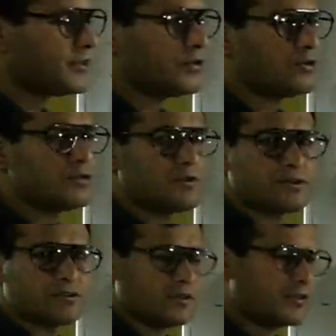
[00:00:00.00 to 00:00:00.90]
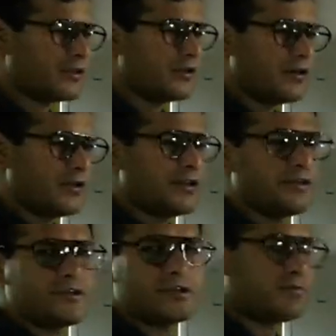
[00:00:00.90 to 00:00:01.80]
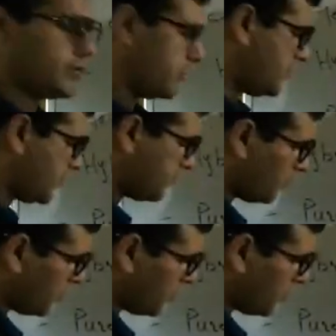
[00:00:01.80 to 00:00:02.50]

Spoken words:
individuals in this pure. These are pure